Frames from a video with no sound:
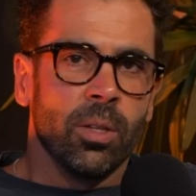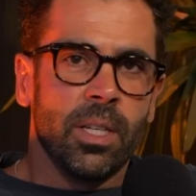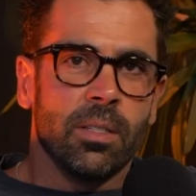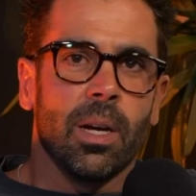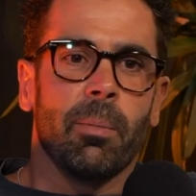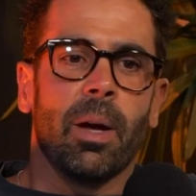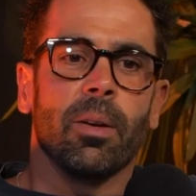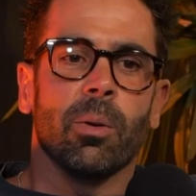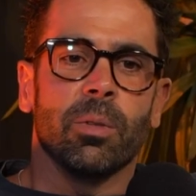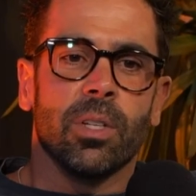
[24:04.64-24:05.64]
only time I
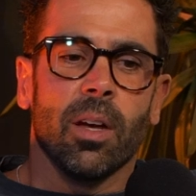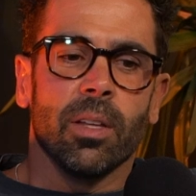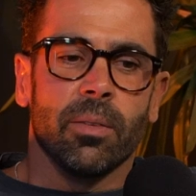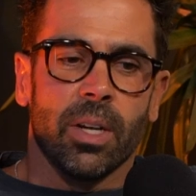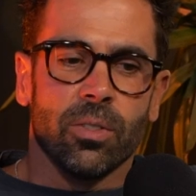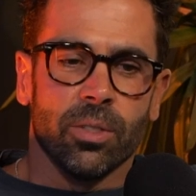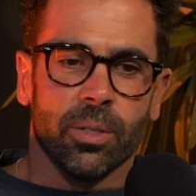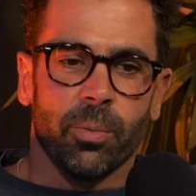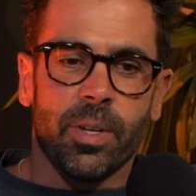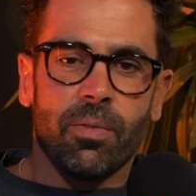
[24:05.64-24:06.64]
would tell an investor
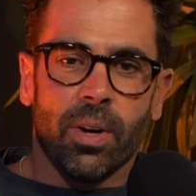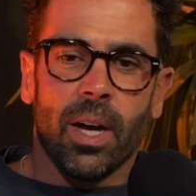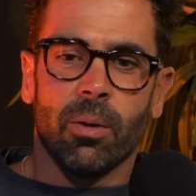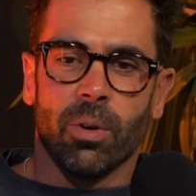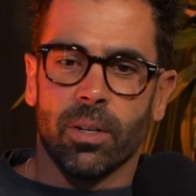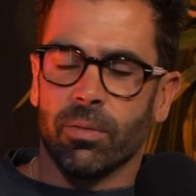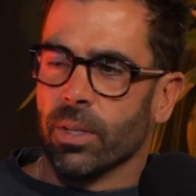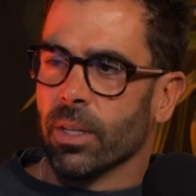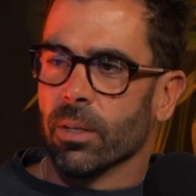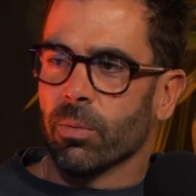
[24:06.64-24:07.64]
to refi one of
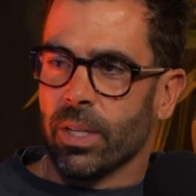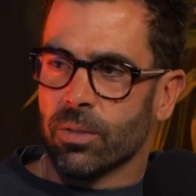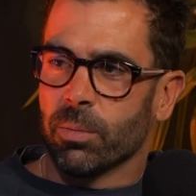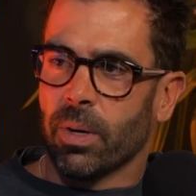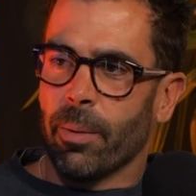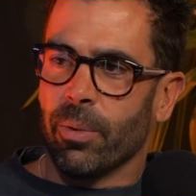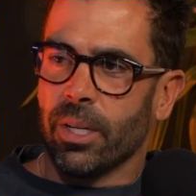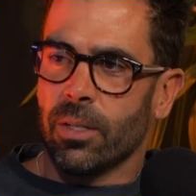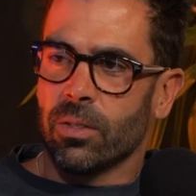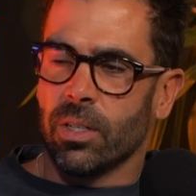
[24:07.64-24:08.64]
their rental
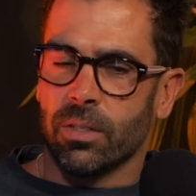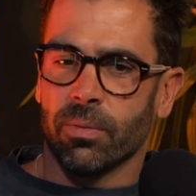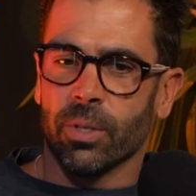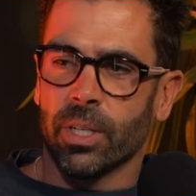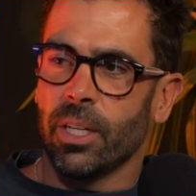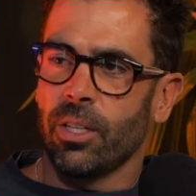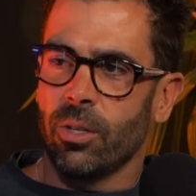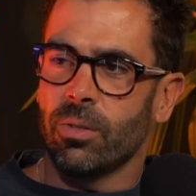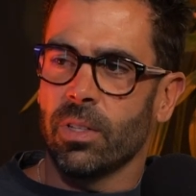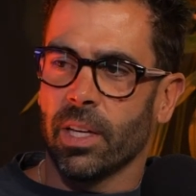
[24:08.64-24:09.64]
properties is if they're going to
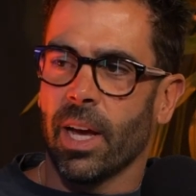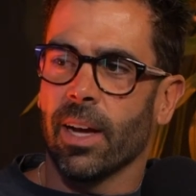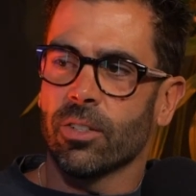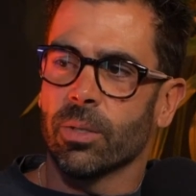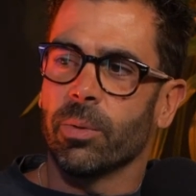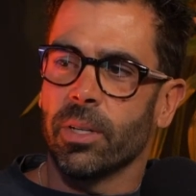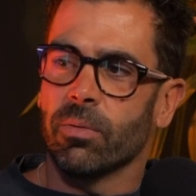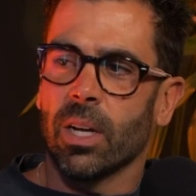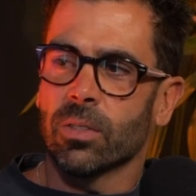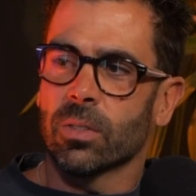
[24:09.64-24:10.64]
use the cash to
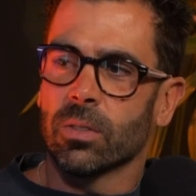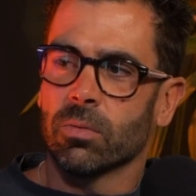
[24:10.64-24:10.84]
reinvest.